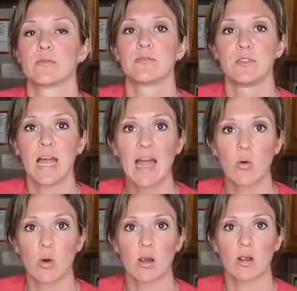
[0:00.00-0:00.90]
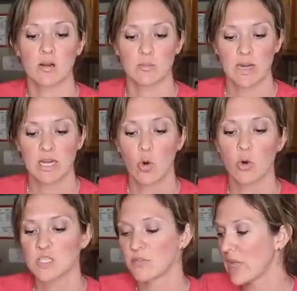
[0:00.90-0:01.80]
flour, my
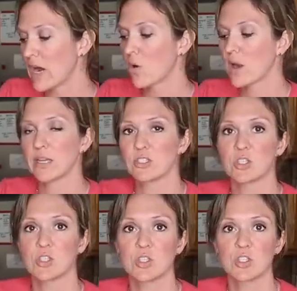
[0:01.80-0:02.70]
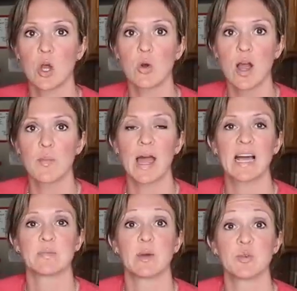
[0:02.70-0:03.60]
coarse flour can soak up
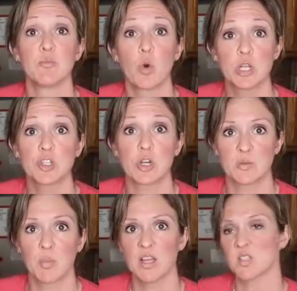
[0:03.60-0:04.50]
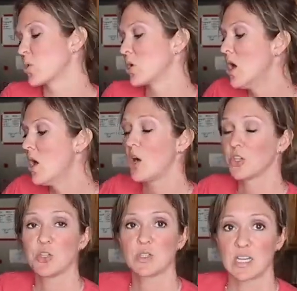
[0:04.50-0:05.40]
as much moisture as possible.
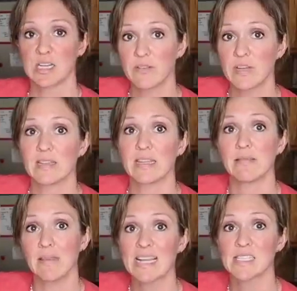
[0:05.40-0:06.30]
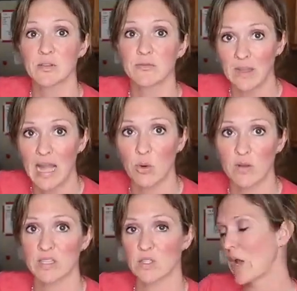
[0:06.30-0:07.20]
I'll use significantly less flour
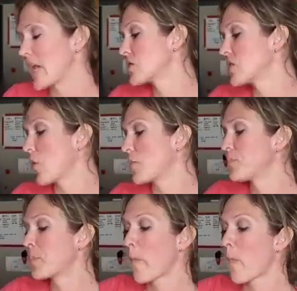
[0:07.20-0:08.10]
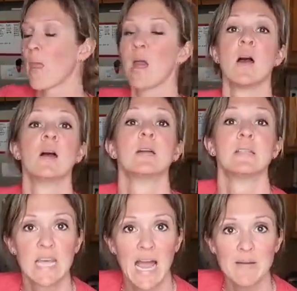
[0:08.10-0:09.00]
this way. So
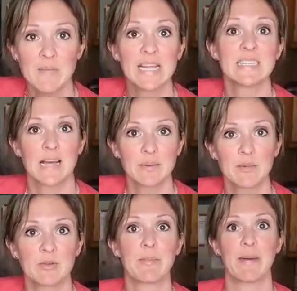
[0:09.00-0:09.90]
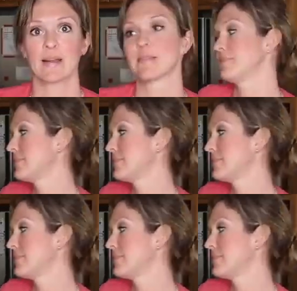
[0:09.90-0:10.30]
10 minutes, I'm coming right back.